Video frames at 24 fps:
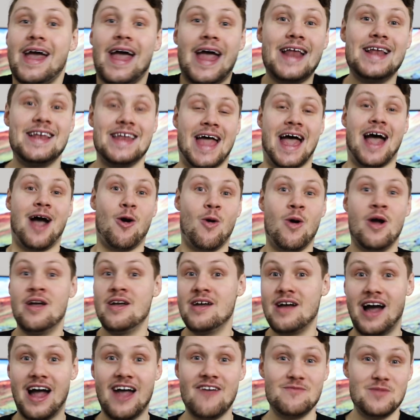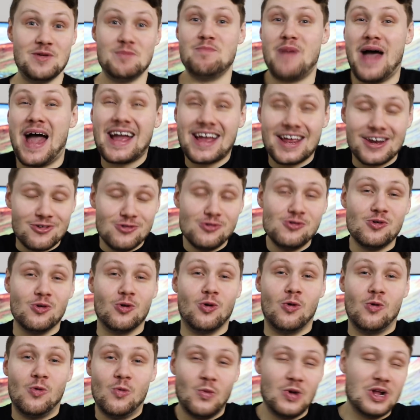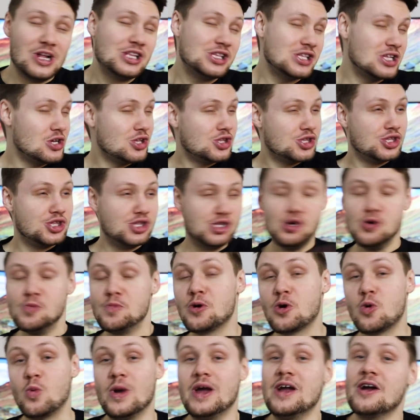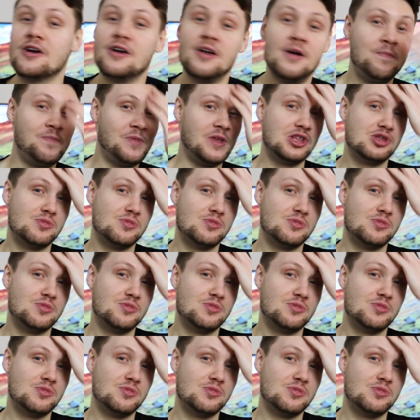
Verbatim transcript: and now I've been back at Google, which is just super weird.